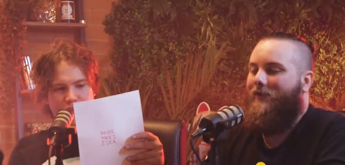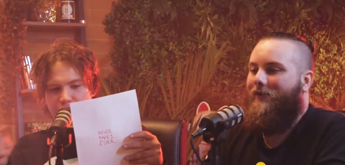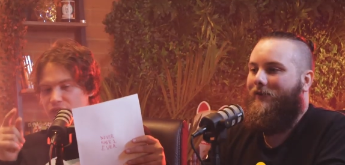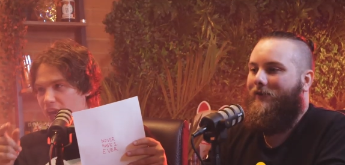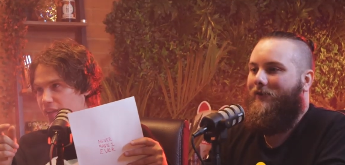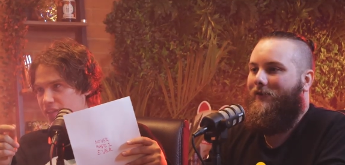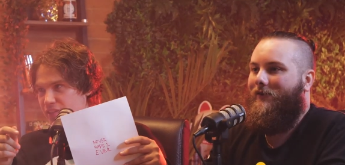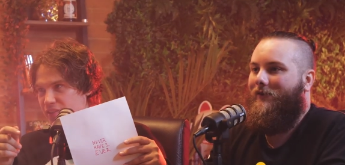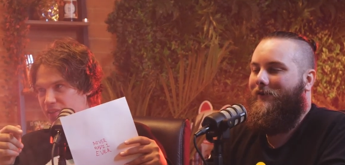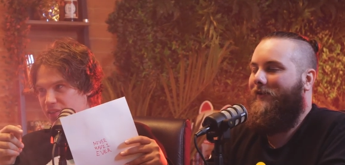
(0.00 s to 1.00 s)
Speaker 1: If you've done
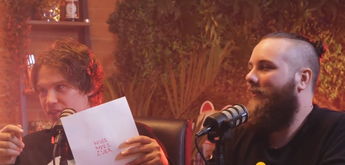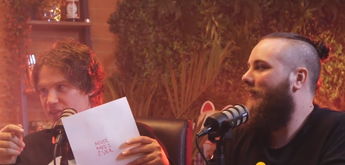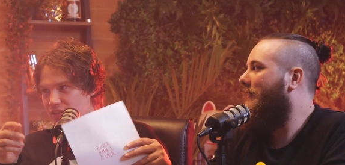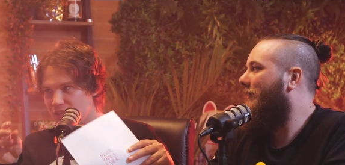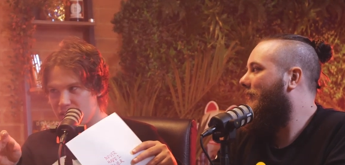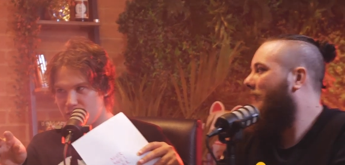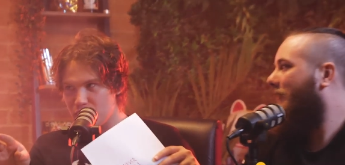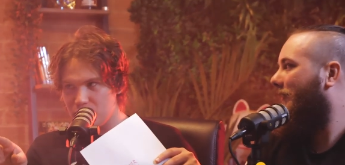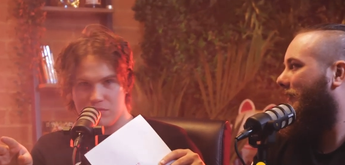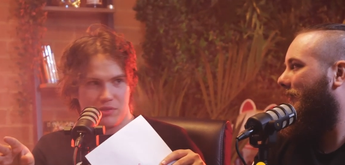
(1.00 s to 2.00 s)
it, you know the
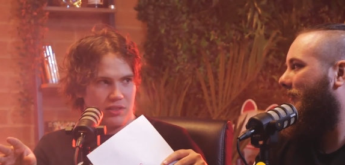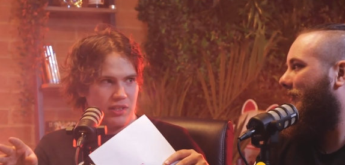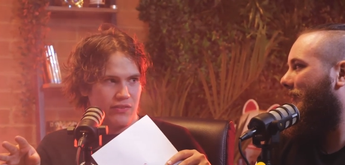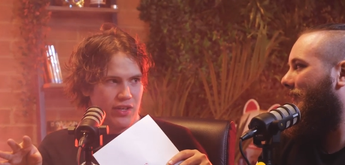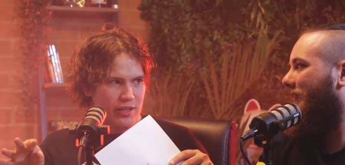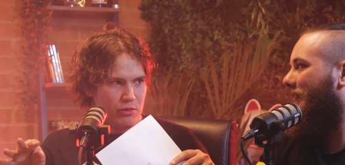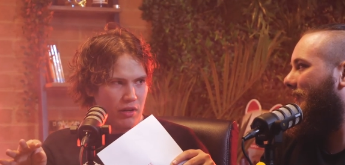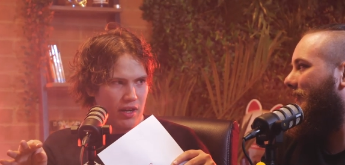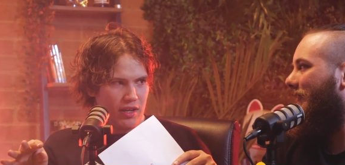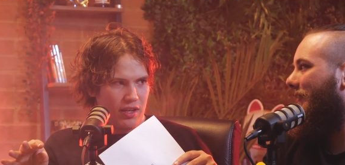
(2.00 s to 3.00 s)
rules. You've got to
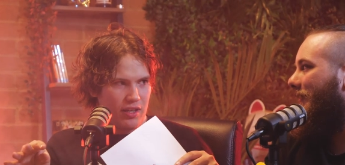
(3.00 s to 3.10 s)
drink.